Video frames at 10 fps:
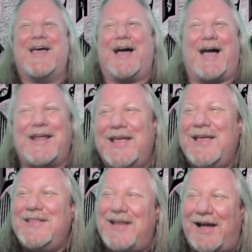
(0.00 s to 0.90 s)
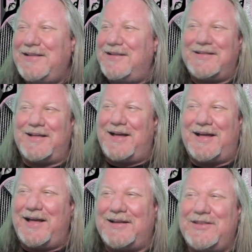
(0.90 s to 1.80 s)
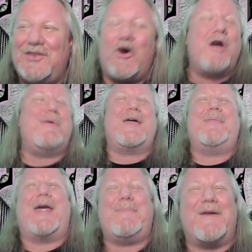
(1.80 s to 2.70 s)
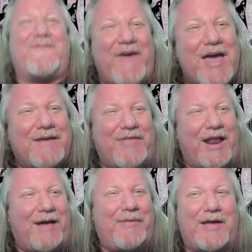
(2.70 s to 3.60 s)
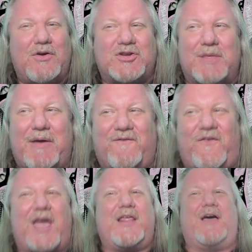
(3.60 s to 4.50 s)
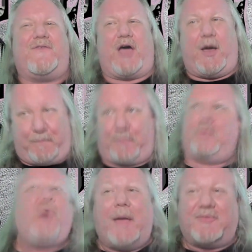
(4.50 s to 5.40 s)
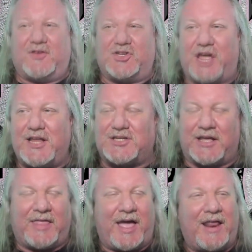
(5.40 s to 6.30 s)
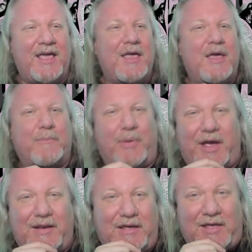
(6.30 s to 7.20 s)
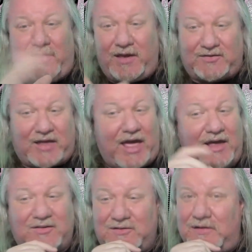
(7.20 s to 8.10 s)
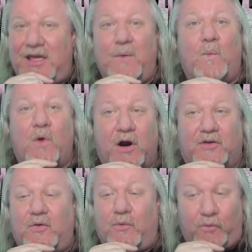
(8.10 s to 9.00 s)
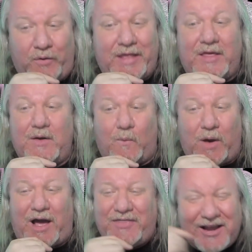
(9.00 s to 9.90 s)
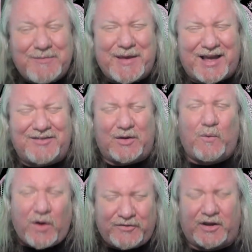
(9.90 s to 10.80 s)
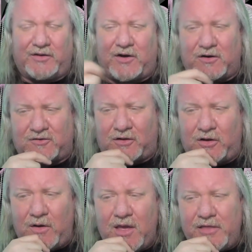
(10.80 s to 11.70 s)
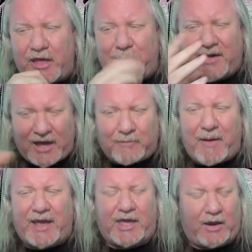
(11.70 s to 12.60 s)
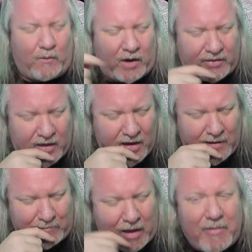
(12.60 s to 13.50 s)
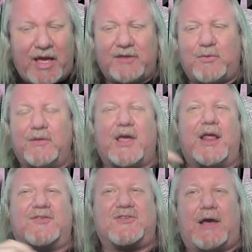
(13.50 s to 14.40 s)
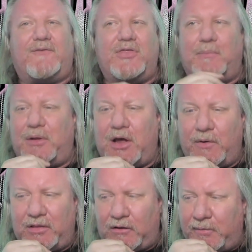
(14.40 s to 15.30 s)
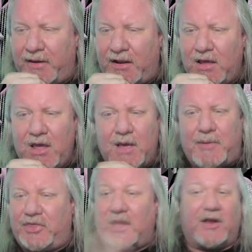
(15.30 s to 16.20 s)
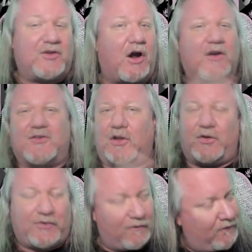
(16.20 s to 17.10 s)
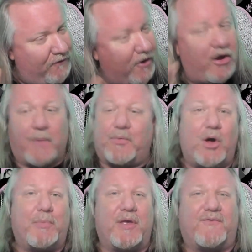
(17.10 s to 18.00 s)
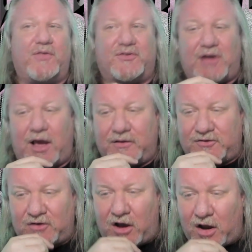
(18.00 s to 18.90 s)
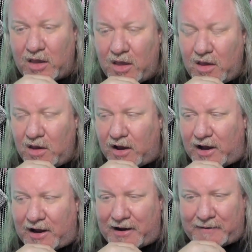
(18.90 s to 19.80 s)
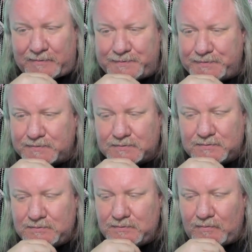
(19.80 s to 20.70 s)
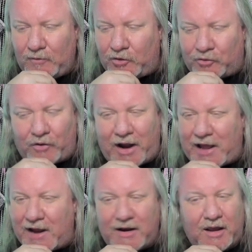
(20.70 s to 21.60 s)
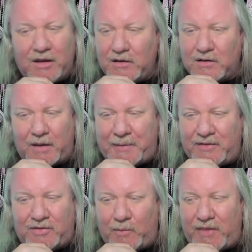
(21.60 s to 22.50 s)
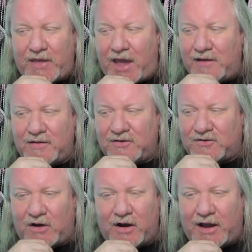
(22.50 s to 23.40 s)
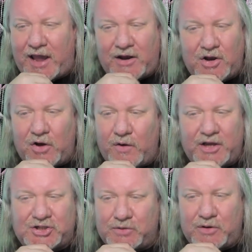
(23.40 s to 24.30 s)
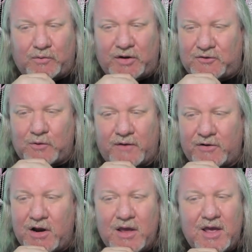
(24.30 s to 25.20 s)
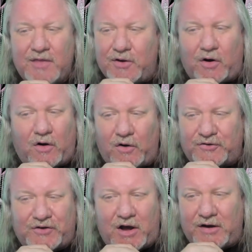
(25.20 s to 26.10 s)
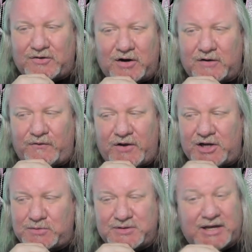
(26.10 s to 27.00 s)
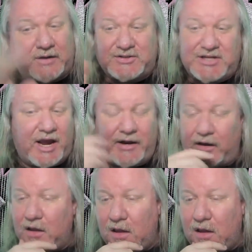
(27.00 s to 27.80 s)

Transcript: I, I, normally I'm not a big fan of that. I'm not usually a big fan of abrupt change like that. But in this case, it worked really well. I think it's because it was a guitar solo that we kicked back in with. Maybe that's what kind of softened the blow a little bit. But the guitar solo is very appropriate for the style of the song. Um, great ending. I mean, the way they ended the song, I had no issue with whatsoever. The whole song, start to finish, was outstanding.